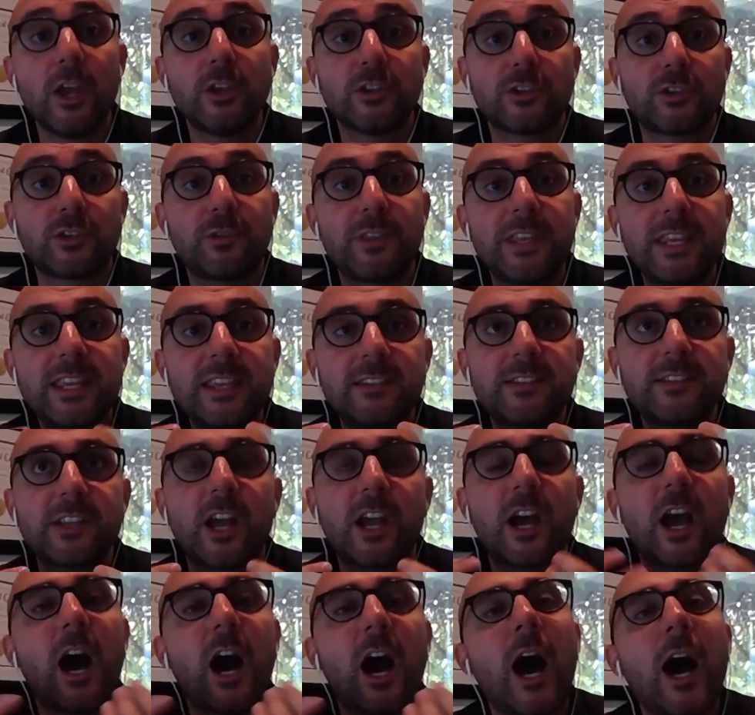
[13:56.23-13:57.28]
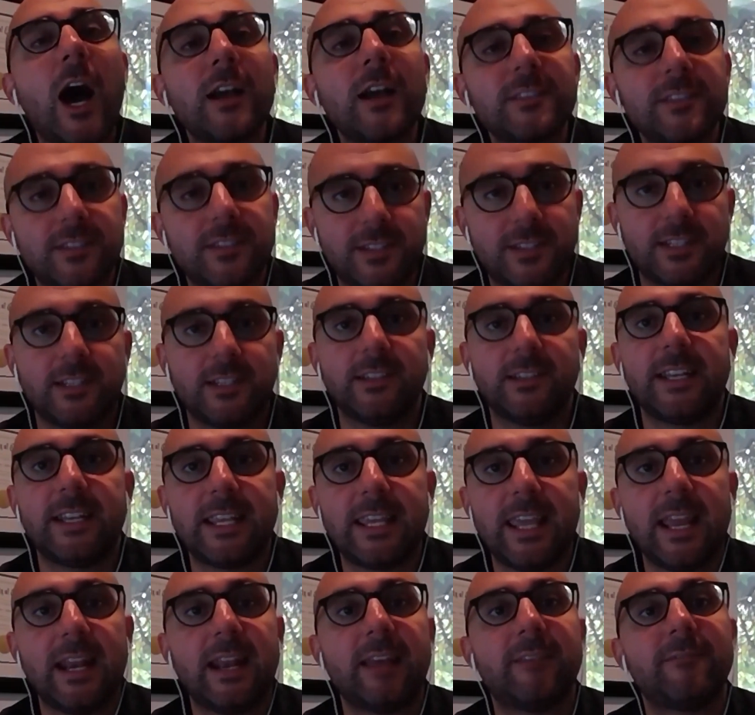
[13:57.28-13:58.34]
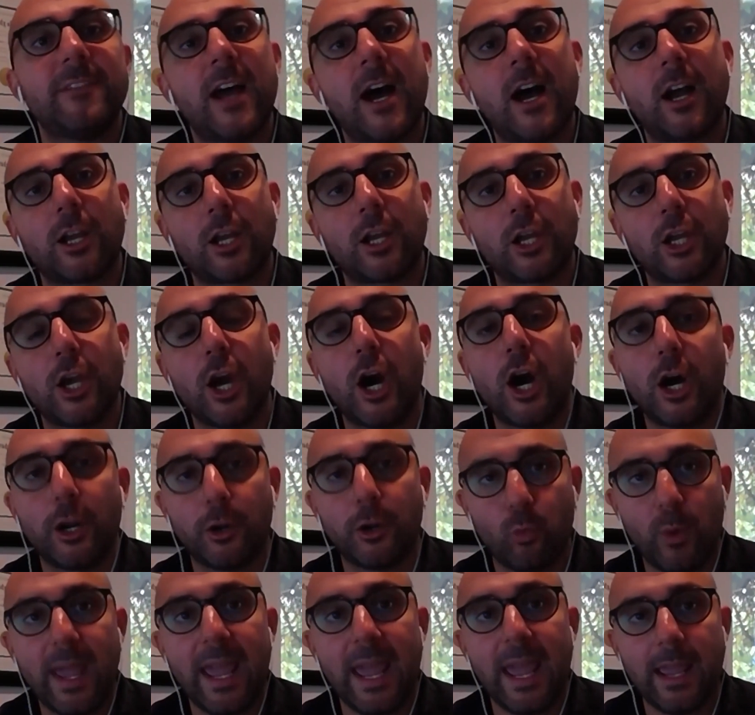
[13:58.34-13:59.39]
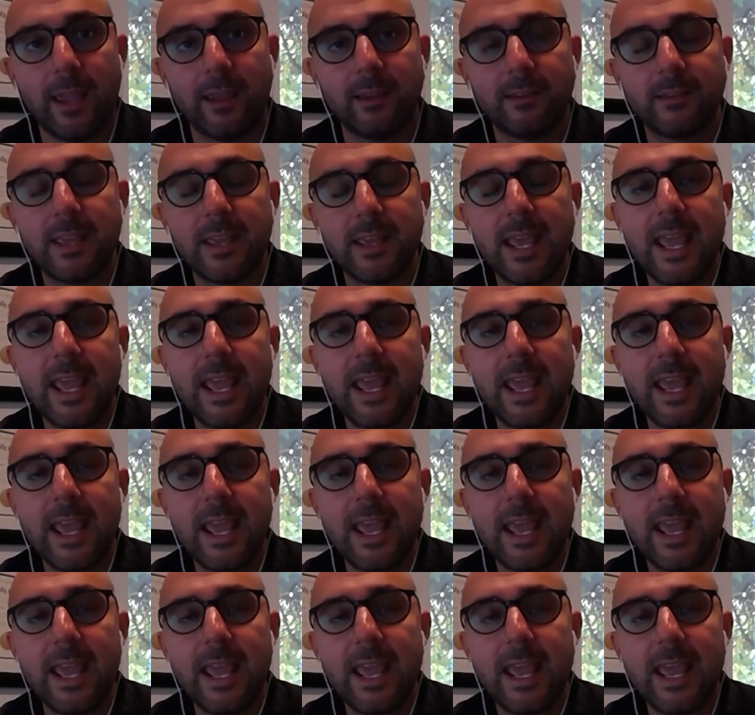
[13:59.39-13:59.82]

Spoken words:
So these costs to litigate have not gone away.